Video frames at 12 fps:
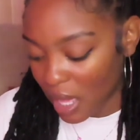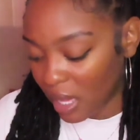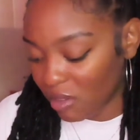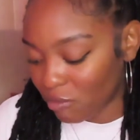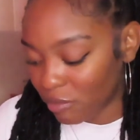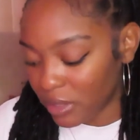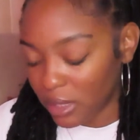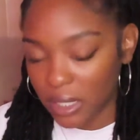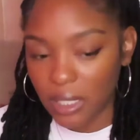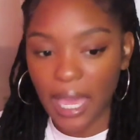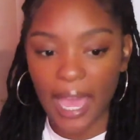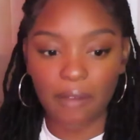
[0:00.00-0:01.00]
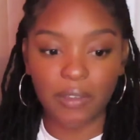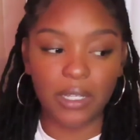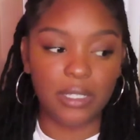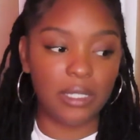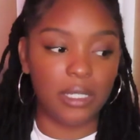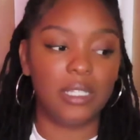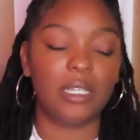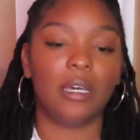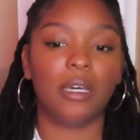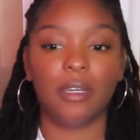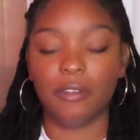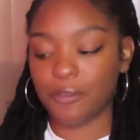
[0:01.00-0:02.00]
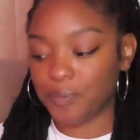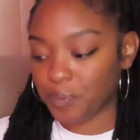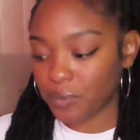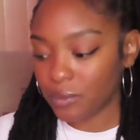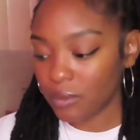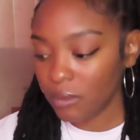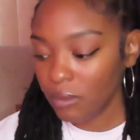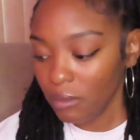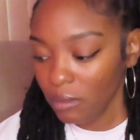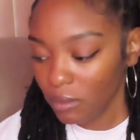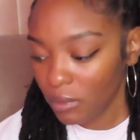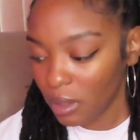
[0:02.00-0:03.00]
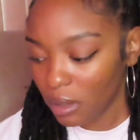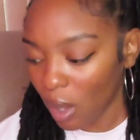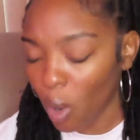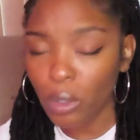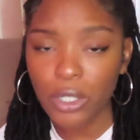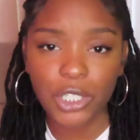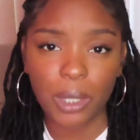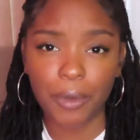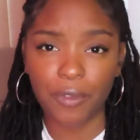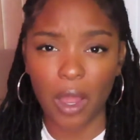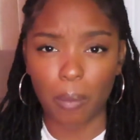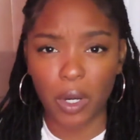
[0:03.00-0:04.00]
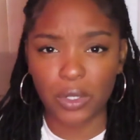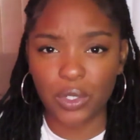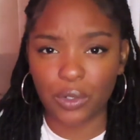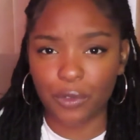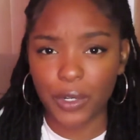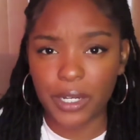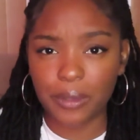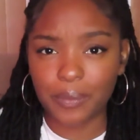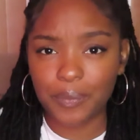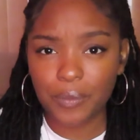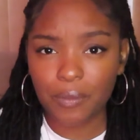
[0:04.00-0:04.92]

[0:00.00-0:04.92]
and really having a sense of ownership of our personal freedom.